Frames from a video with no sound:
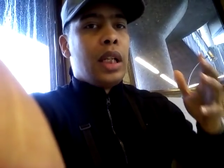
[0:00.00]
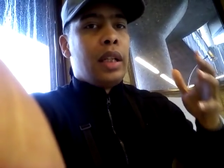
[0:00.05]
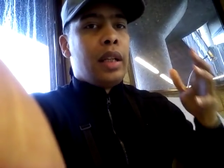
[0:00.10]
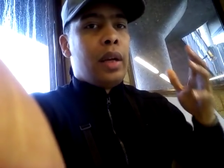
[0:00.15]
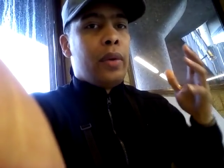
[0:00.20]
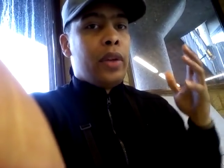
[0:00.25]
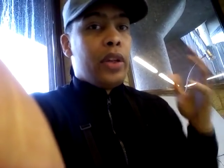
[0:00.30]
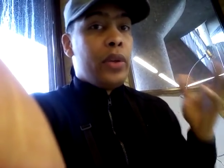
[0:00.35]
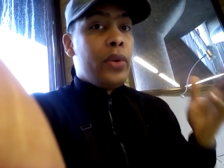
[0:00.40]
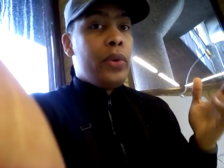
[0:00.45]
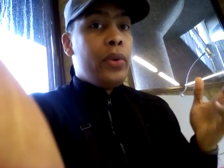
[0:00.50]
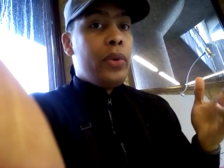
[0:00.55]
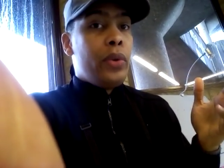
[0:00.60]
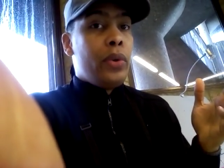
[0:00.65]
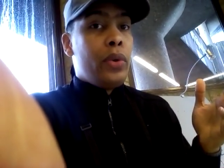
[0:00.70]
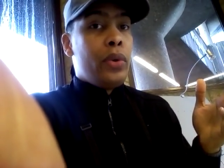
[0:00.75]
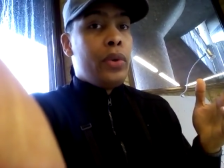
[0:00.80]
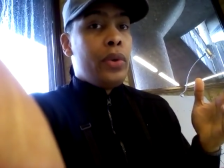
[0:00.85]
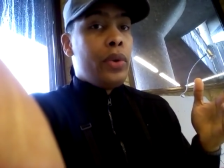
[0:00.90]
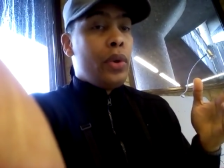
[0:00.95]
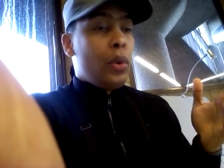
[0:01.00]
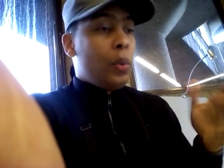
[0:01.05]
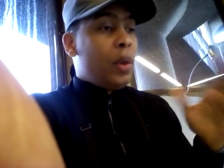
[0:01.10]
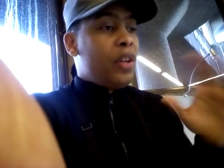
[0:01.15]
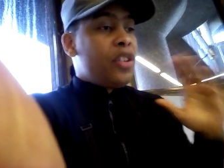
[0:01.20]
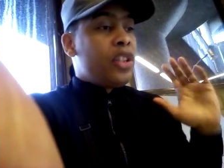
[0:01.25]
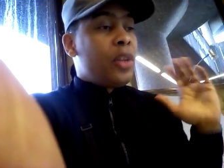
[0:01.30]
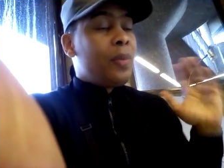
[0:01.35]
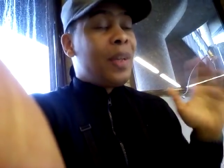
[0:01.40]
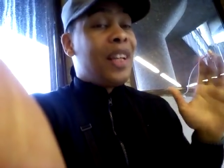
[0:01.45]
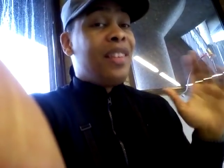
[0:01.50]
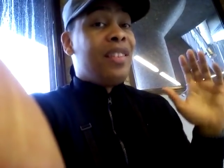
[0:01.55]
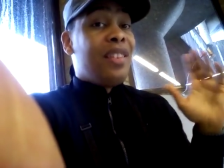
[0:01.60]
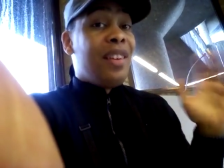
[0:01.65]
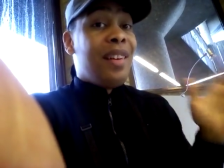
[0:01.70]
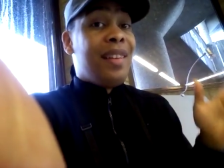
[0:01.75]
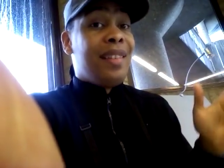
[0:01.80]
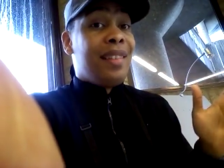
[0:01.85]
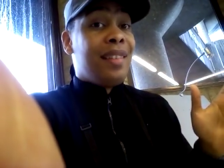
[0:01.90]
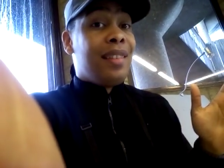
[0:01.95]
Now you want something
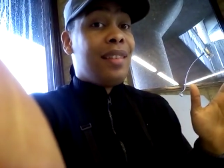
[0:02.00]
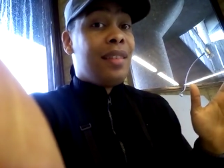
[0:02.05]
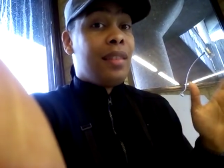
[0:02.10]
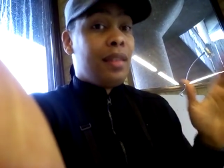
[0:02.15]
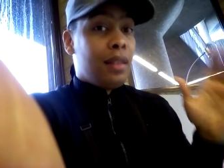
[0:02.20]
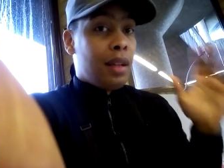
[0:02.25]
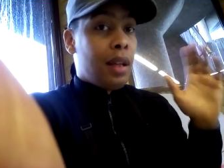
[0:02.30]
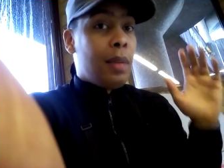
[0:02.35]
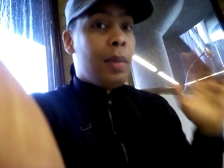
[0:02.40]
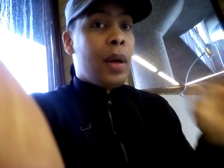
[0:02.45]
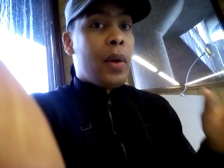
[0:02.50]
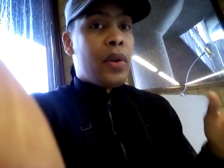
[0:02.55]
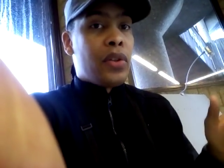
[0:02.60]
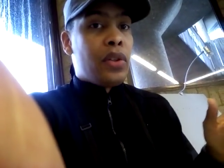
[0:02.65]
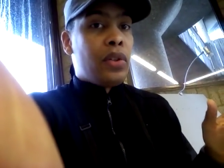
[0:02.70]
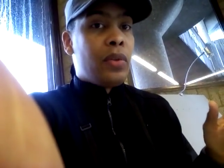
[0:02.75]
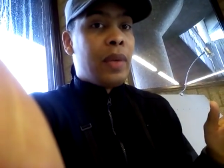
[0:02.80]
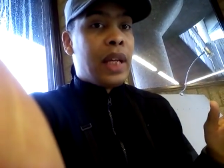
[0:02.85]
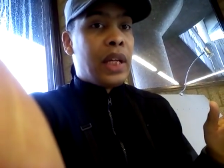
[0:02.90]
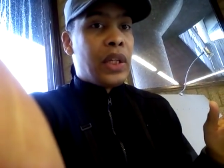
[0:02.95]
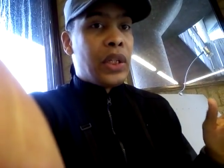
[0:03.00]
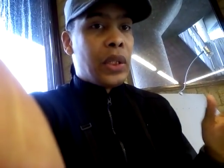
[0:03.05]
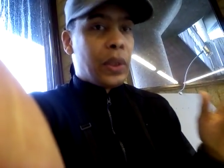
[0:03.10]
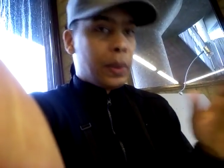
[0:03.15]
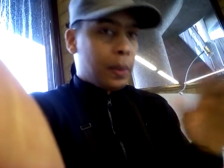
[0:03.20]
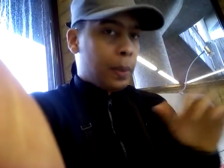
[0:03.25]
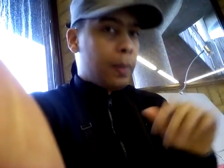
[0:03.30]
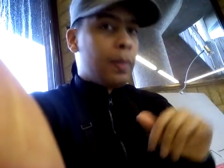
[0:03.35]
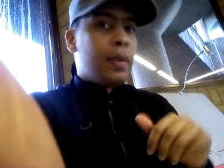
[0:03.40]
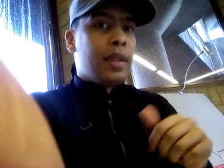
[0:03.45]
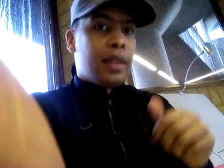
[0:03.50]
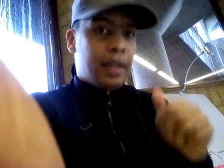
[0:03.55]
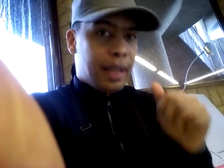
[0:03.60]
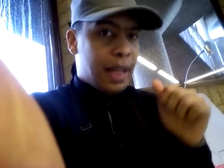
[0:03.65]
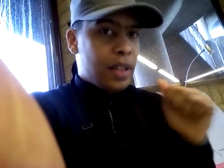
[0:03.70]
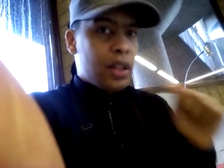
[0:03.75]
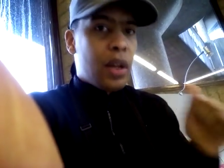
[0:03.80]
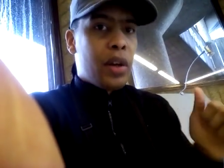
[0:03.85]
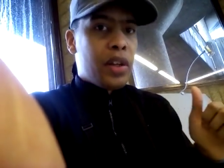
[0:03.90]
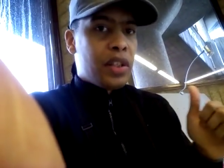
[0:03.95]
done about the situation.
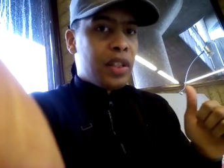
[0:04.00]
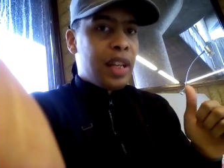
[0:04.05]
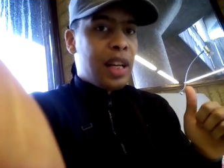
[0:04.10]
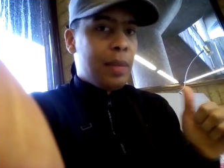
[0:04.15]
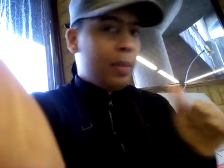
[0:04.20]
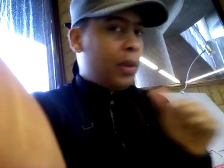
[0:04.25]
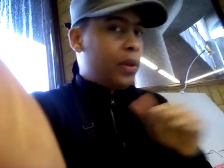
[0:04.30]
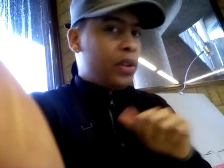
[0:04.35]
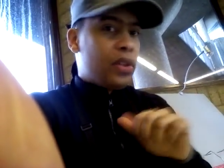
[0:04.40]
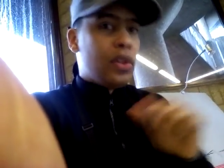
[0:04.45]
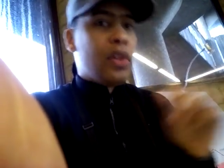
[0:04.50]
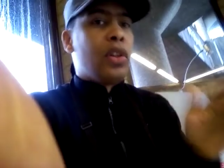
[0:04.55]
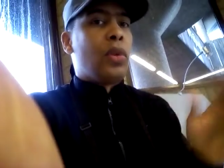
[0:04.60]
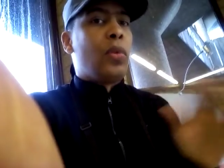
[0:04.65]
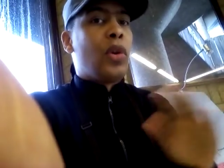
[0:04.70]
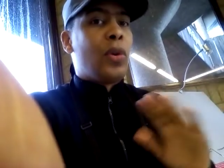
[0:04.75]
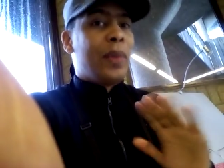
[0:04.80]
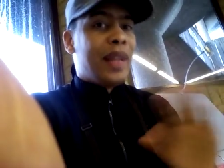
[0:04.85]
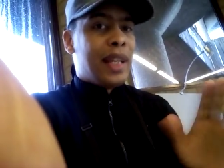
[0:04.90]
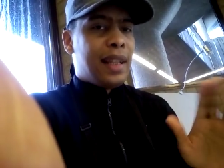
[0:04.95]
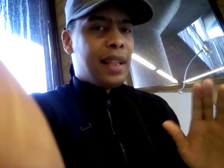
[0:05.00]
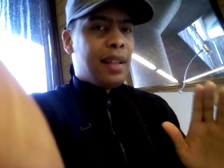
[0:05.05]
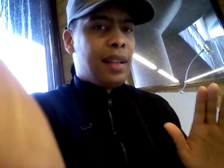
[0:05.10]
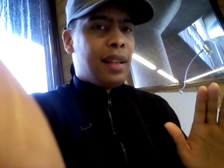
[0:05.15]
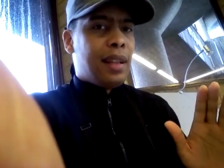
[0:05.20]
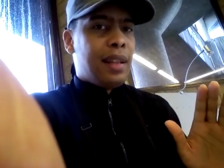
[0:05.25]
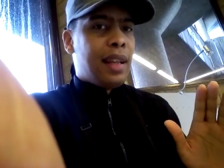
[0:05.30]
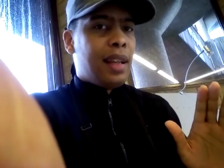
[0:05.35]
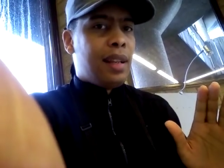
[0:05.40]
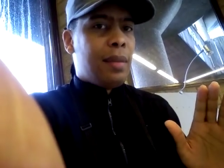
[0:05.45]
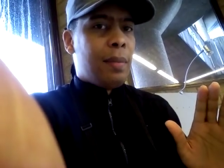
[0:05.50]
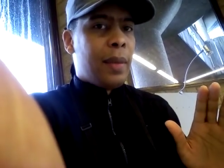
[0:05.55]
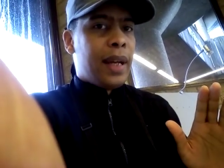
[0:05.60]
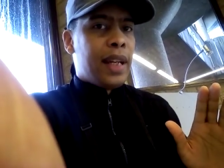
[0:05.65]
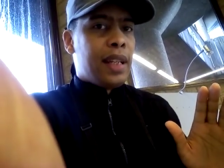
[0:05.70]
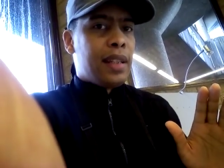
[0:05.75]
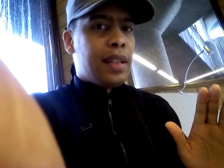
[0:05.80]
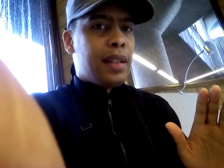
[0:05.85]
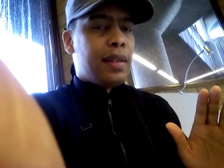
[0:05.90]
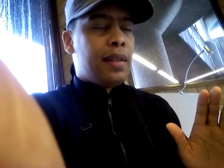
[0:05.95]
That's understandable. There's something wrong with that, that
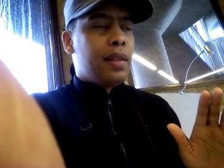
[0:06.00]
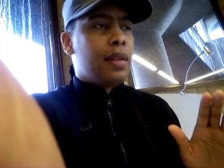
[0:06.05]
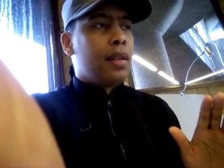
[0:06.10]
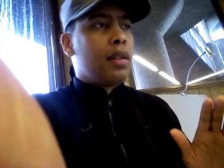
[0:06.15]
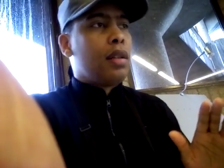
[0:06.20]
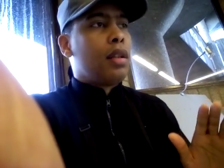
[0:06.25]
mindset.